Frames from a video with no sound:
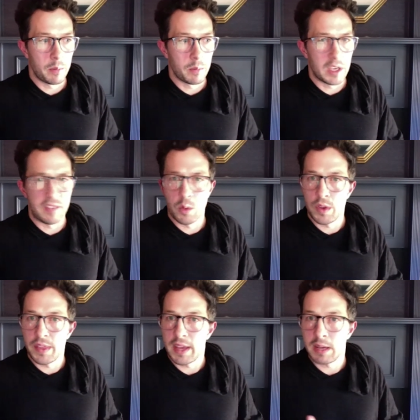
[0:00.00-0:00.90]
Even
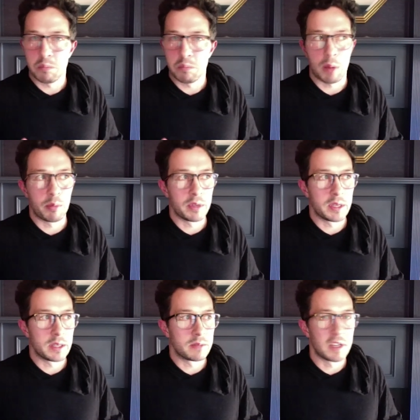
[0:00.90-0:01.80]
when they
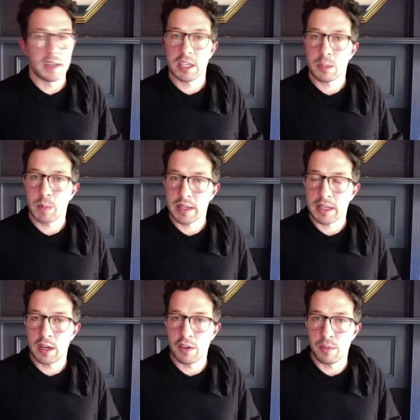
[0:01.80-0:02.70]
probably didn't expect to
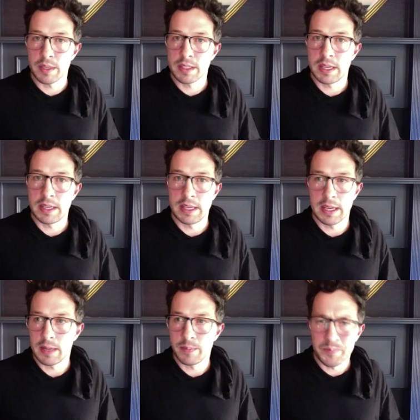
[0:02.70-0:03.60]
hear from us, they
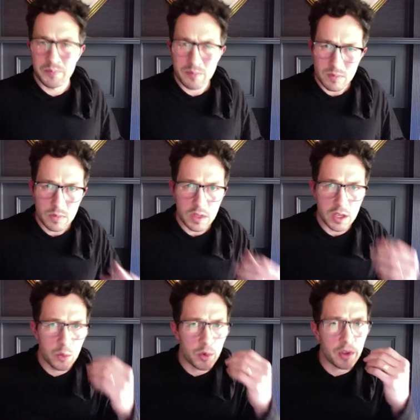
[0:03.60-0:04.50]
did. And
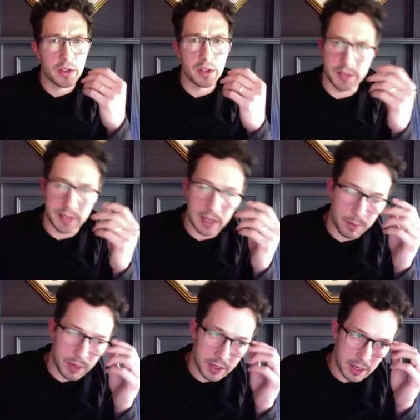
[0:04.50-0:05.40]
one other little
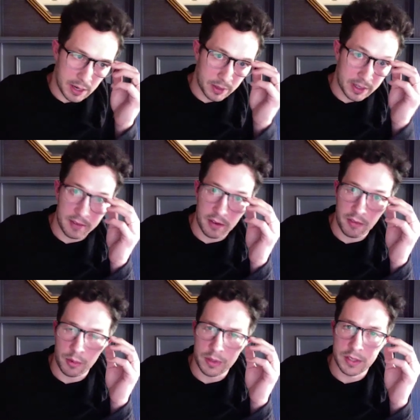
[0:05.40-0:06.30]
tidbit that I would give
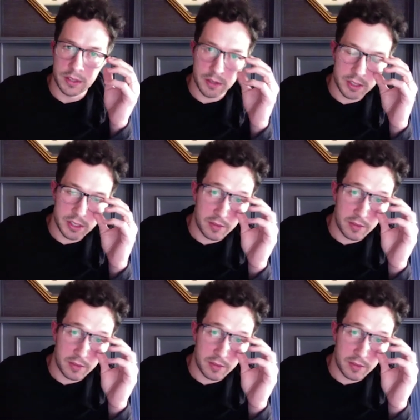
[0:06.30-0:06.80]
everyone too, and you just have